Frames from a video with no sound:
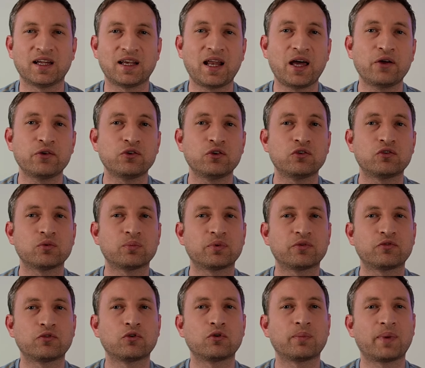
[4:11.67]
allowing you to
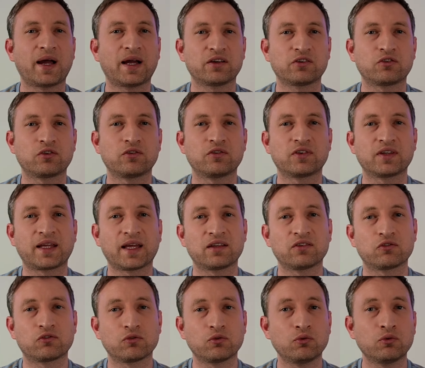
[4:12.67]
perform actions
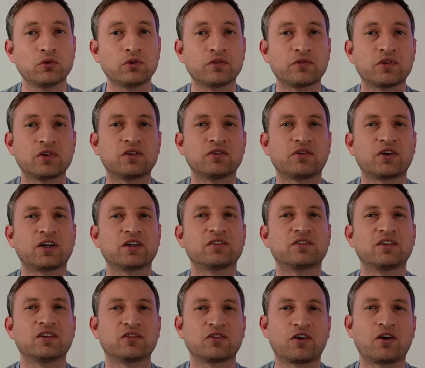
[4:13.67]
against all of the
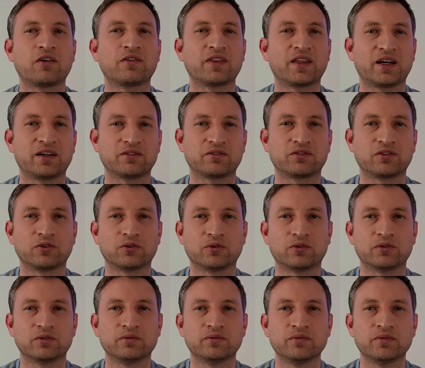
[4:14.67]
devices on that
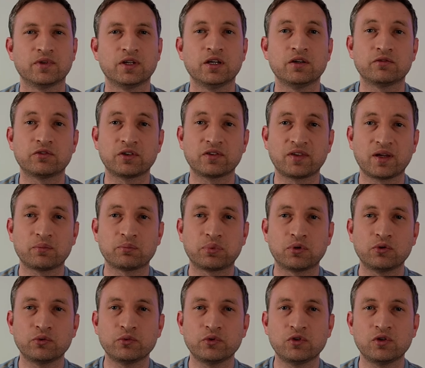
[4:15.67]
floor. For
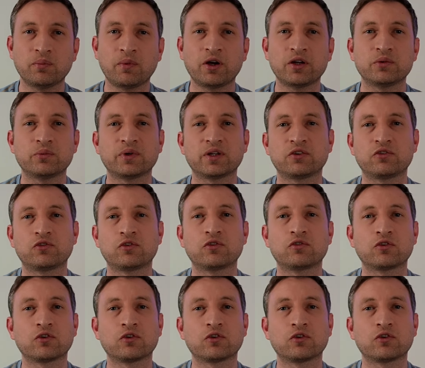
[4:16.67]
example, you might wish to